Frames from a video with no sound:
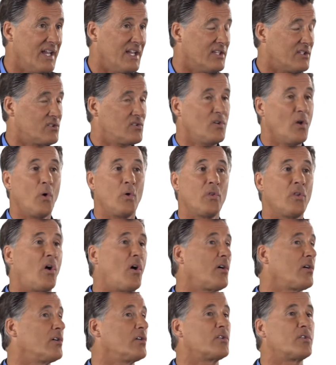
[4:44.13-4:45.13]
It's no
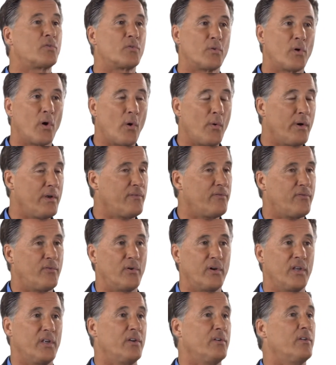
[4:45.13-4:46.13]
longer growing
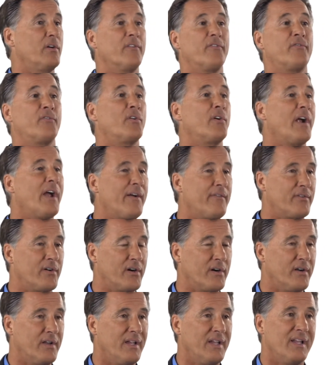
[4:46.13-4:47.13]
for you
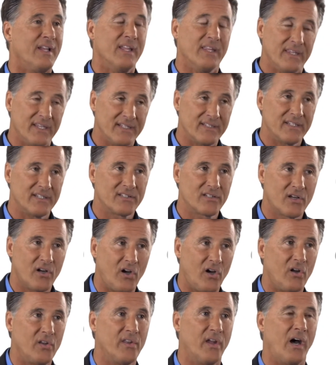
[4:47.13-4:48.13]
forever. This is
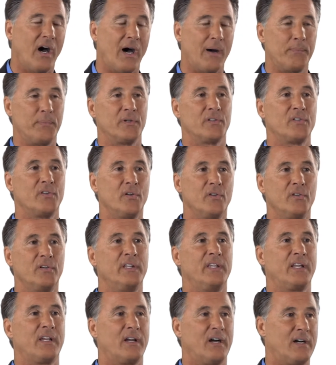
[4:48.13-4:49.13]
called
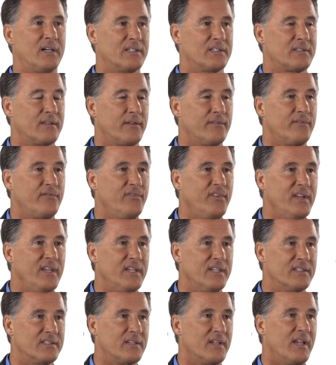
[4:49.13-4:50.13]
opportunity cost on
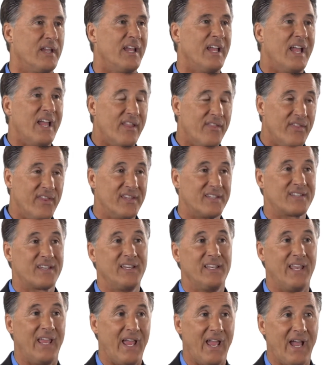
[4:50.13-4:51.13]
fees. This
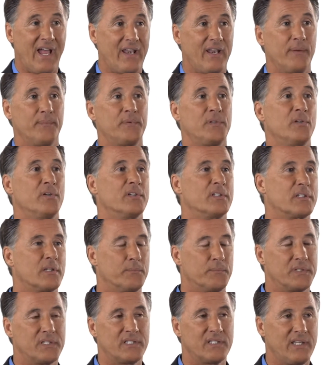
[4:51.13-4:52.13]
can add up to a
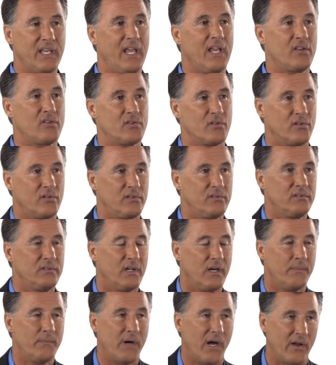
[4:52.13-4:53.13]
substantial
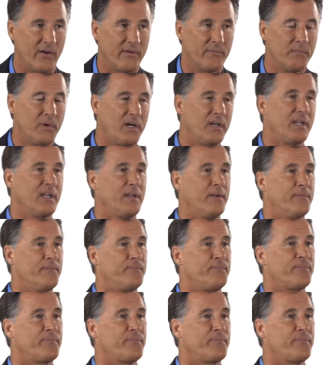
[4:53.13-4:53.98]
amount of money.